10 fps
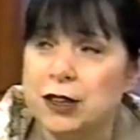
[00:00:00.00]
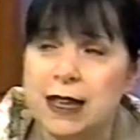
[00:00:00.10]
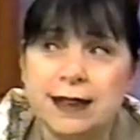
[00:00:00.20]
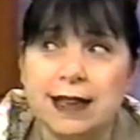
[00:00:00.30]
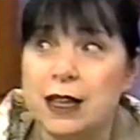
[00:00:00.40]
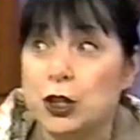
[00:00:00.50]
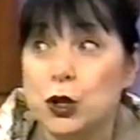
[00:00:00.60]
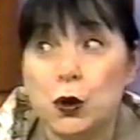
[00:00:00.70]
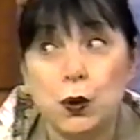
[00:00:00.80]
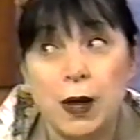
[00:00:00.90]
And I'd say,
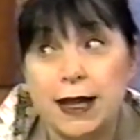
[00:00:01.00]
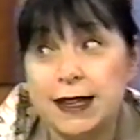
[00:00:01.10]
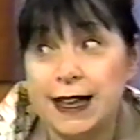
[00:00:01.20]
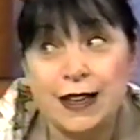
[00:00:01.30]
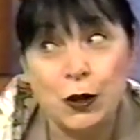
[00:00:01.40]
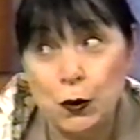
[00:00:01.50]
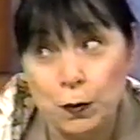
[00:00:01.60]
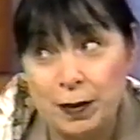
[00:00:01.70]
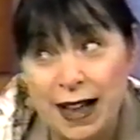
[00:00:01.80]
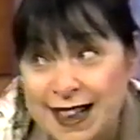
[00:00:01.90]
no, I take the whole
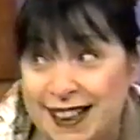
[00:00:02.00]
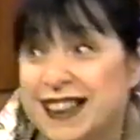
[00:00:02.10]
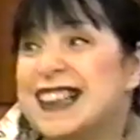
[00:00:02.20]
body.